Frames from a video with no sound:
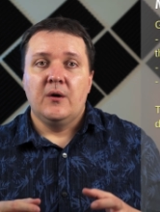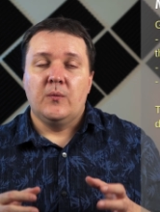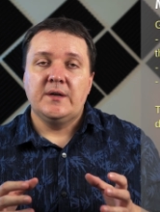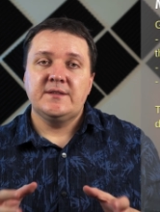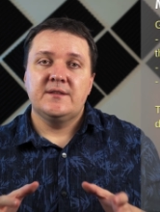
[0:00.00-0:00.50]

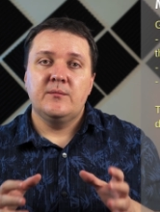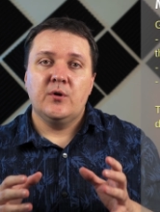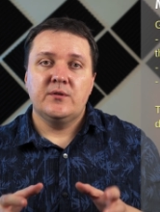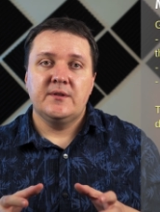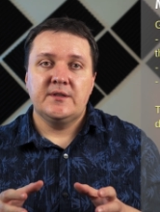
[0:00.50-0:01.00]
Once the
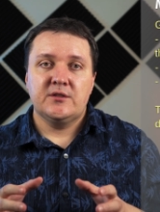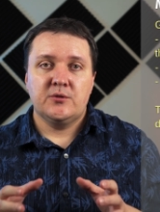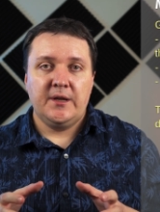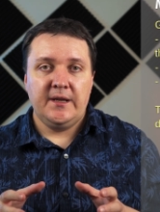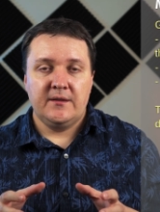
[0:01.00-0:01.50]
model is
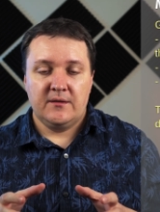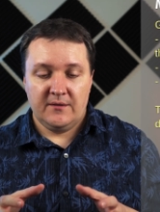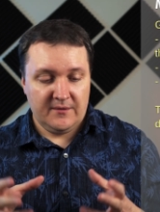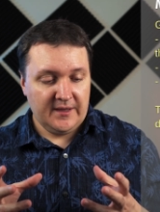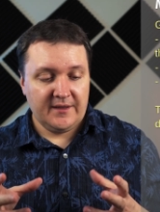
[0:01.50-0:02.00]
trained,
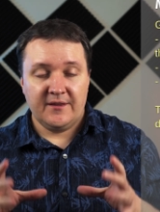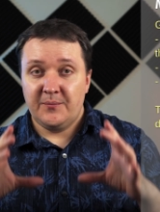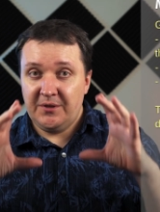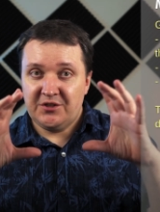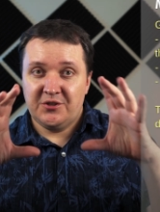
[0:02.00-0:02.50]
like the
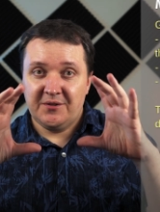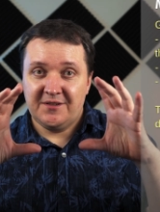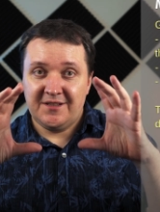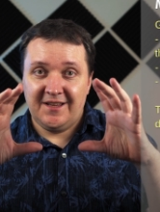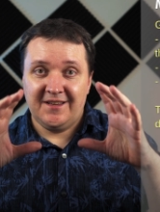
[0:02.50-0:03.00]
picture
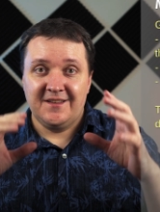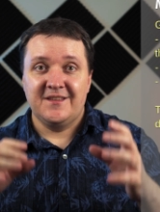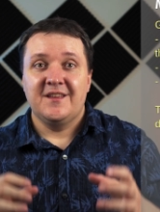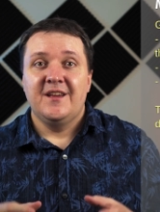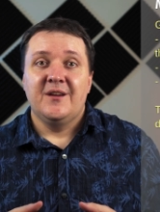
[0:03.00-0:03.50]
is
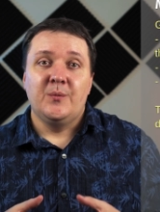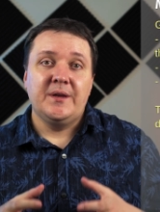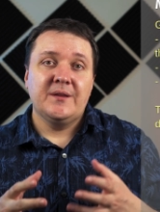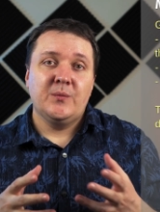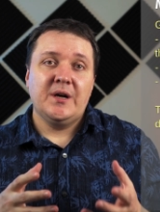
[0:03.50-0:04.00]
taken, we
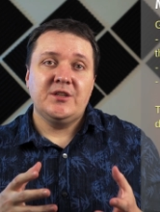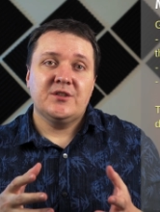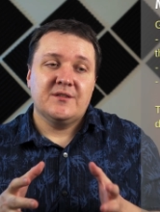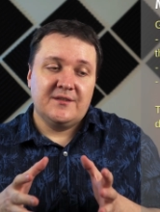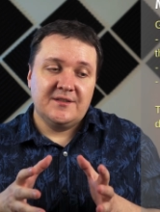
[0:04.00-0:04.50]
can
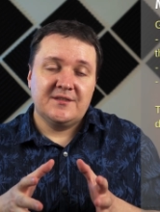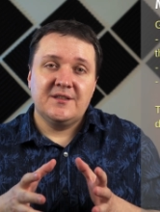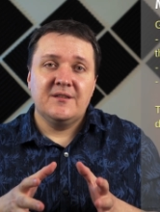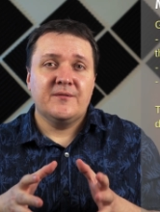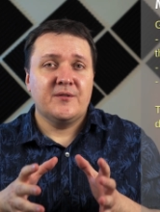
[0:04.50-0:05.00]
watch the
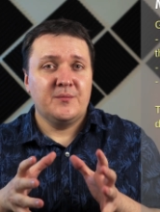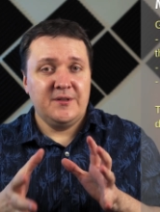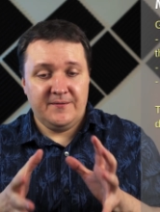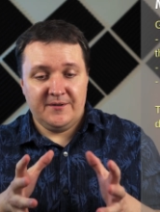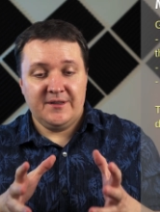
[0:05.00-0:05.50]
scene from
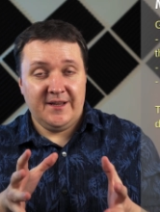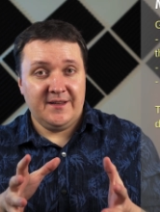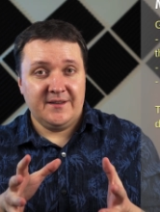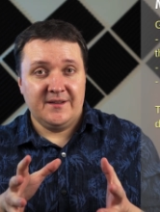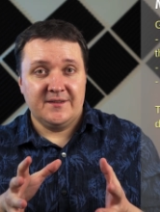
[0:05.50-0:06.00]
different
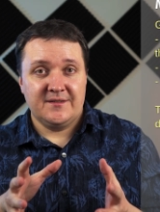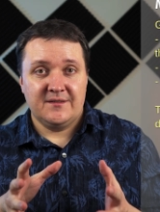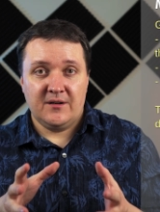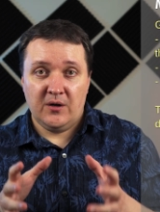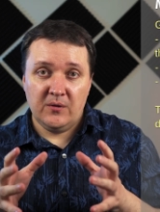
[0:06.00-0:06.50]
angles.
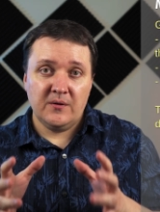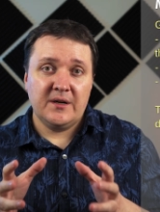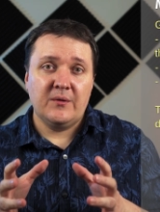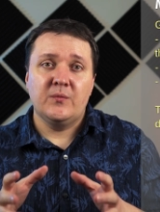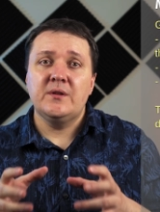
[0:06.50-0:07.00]

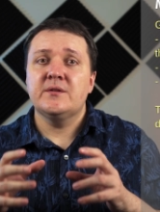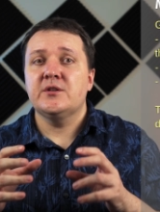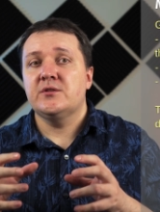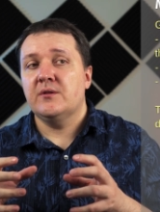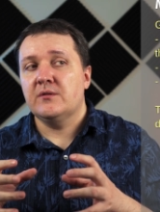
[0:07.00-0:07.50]
Hologram will
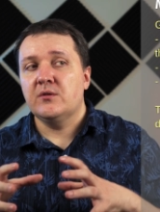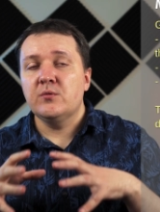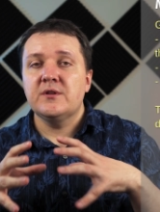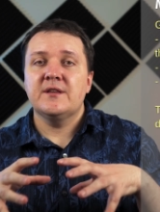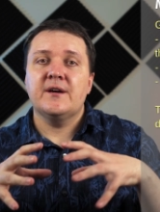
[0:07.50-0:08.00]
return
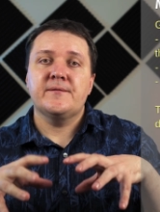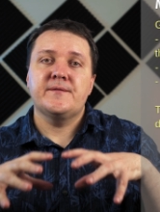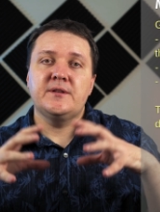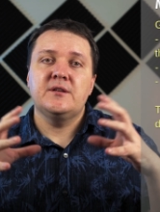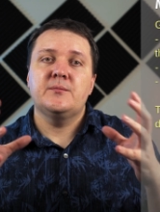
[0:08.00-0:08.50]
good enough
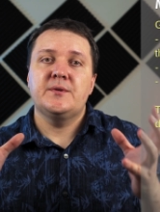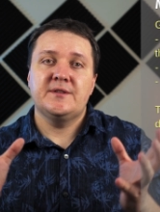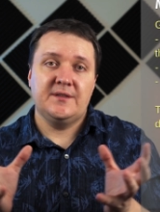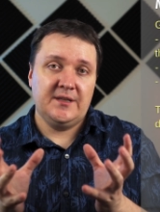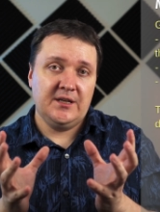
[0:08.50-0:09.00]
3D
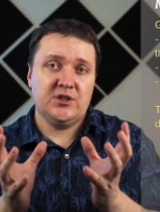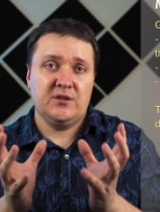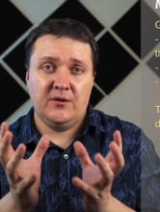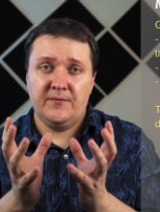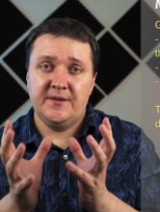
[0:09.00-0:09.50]

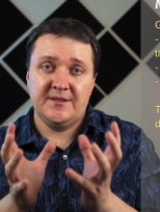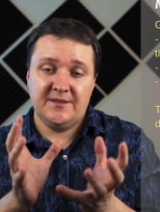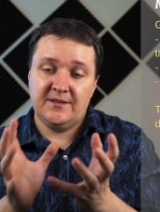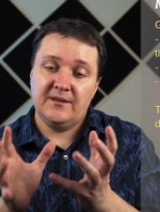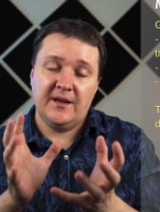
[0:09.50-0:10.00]
representation of the
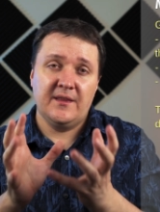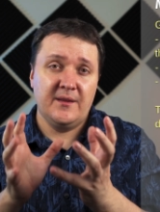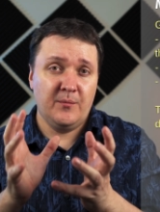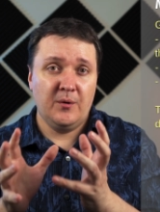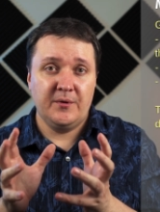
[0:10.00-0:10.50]
scene at
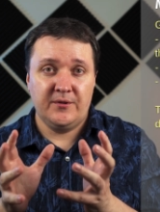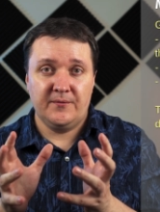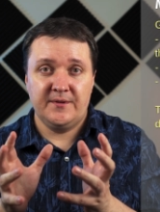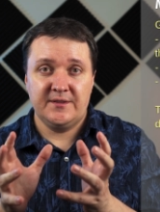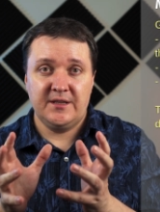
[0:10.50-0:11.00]
the moment
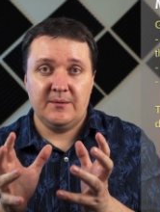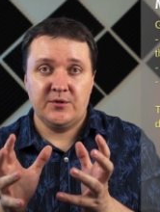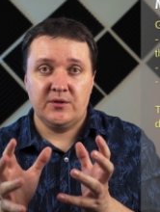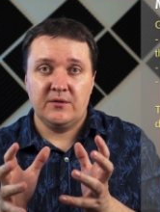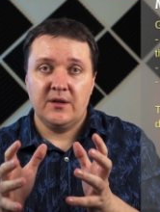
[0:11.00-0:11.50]
of the
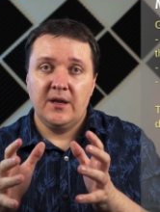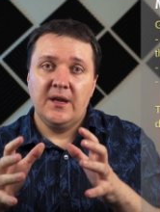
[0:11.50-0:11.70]
snapshot.